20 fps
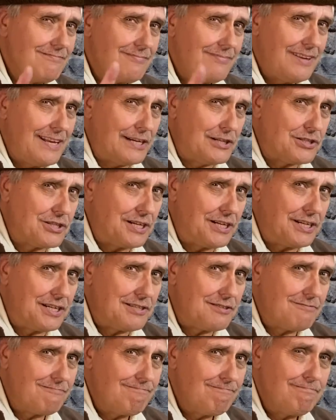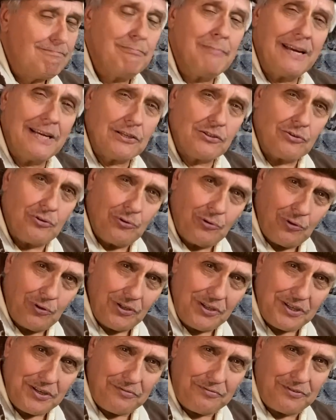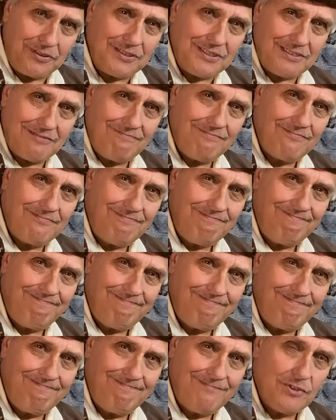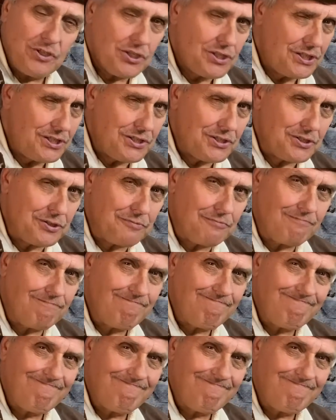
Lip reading: Thanks, guys. Makes all the difference. See you soon.